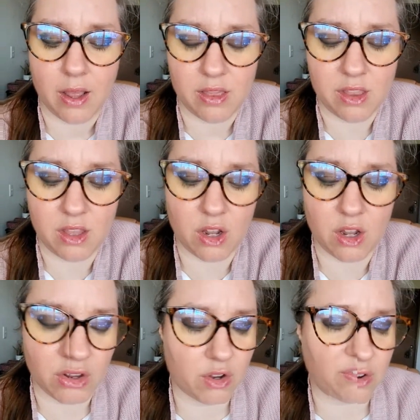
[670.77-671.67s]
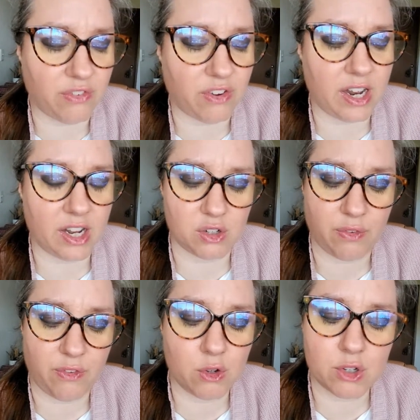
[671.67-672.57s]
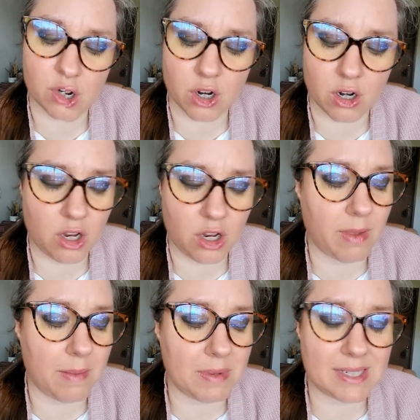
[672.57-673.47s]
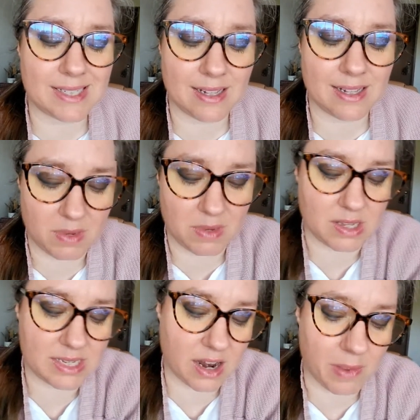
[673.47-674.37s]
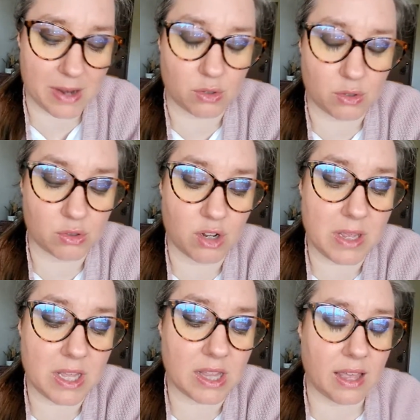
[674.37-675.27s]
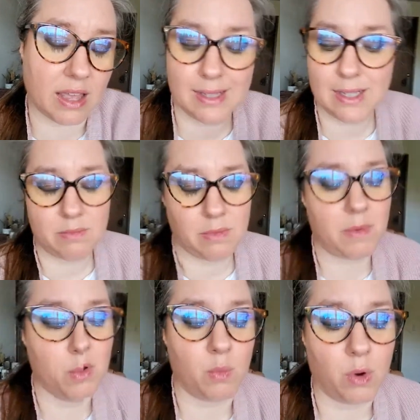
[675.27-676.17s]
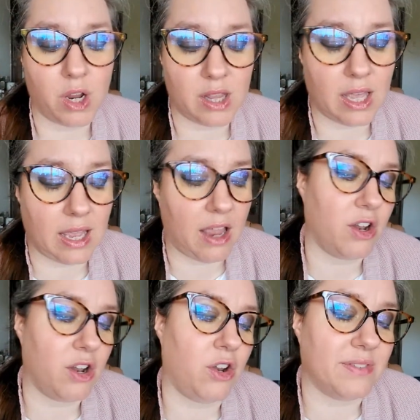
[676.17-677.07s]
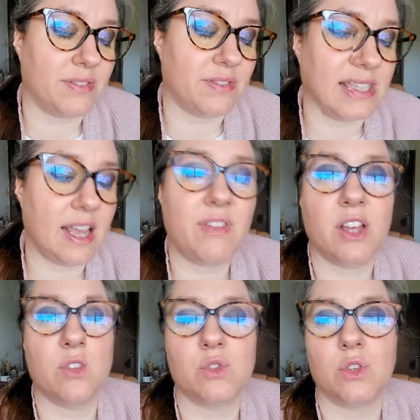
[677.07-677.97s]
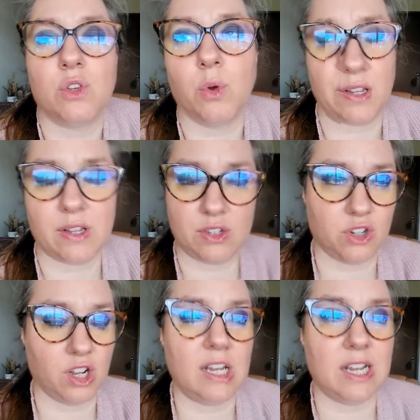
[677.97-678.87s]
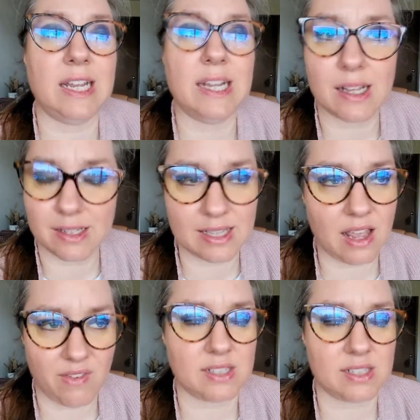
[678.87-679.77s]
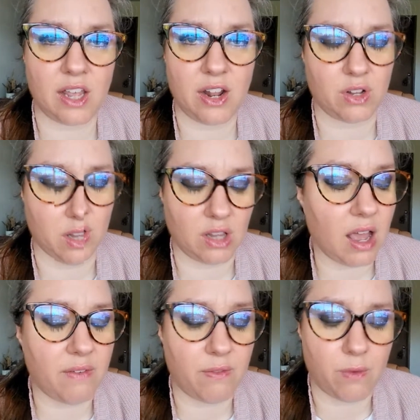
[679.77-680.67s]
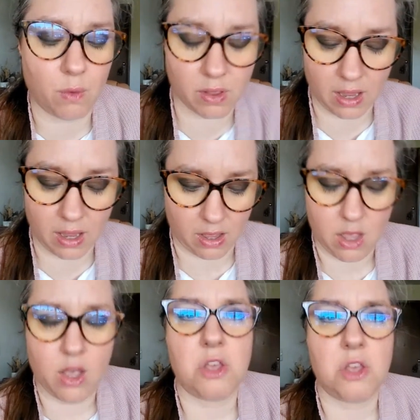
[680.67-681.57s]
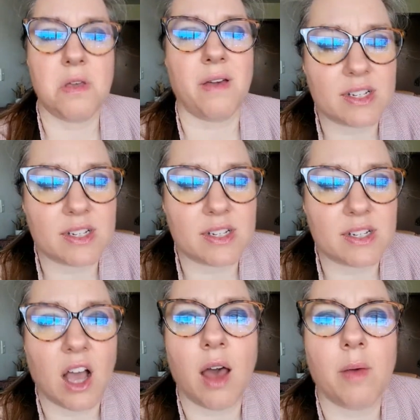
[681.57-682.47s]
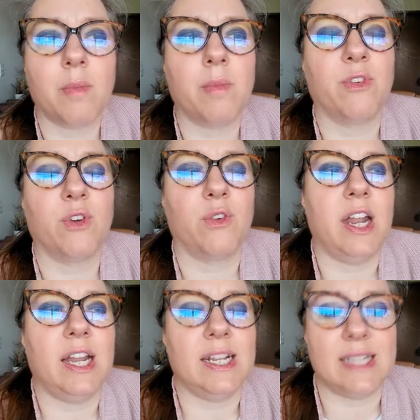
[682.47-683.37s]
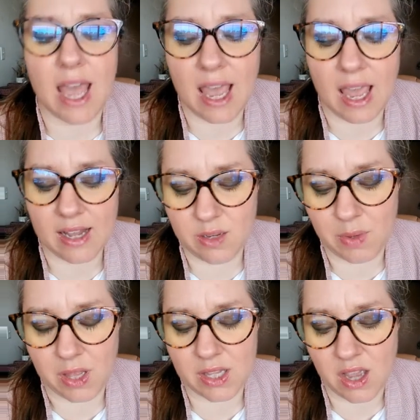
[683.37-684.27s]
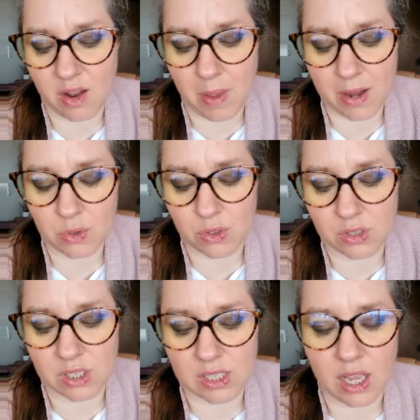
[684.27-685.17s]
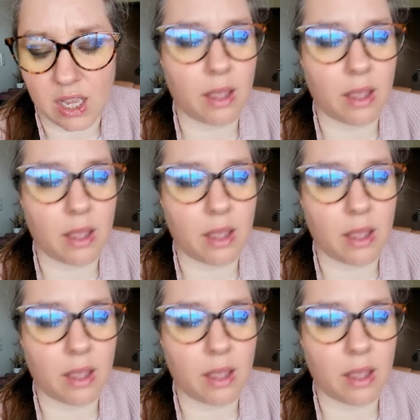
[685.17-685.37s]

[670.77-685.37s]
your financial future. Maybe to me the 10 of Pentacles could be like, maybe you're worried like, you don't have savings, or you're worried that you're going to need savings later in life, or like you haven't set up for a rainy day. And to me the 10 of Pentacles is like,